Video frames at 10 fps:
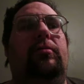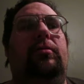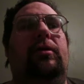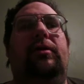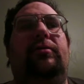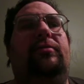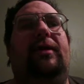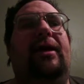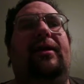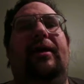and
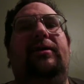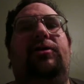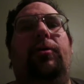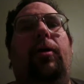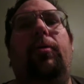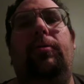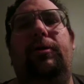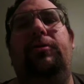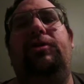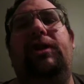take things to a whole
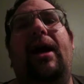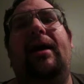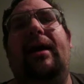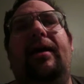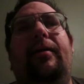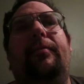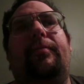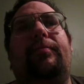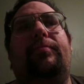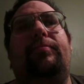new shocking
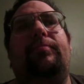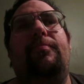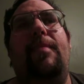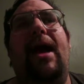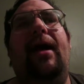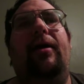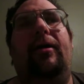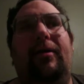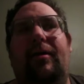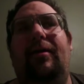
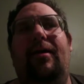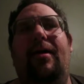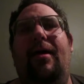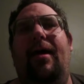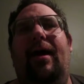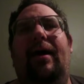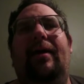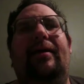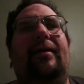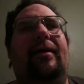matter.
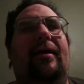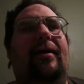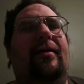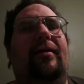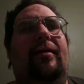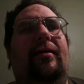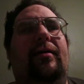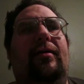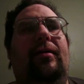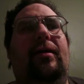And,
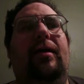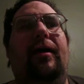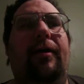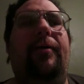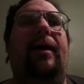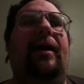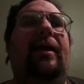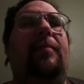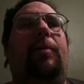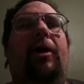you know, I
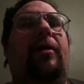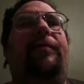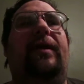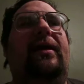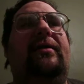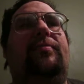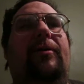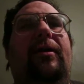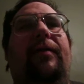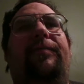think part of it is
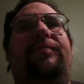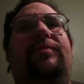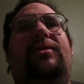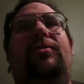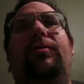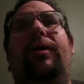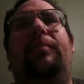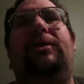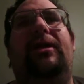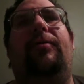we're in a screwed
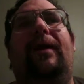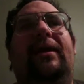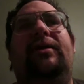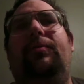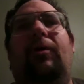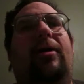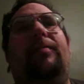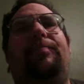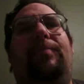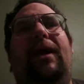up generation
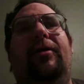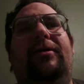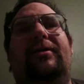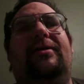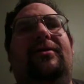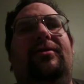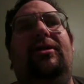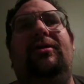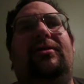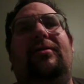where parents
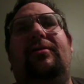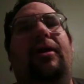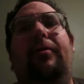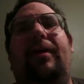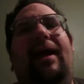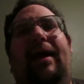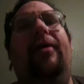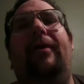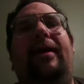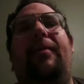just don't
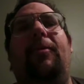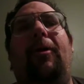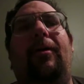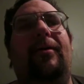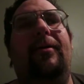care anymore.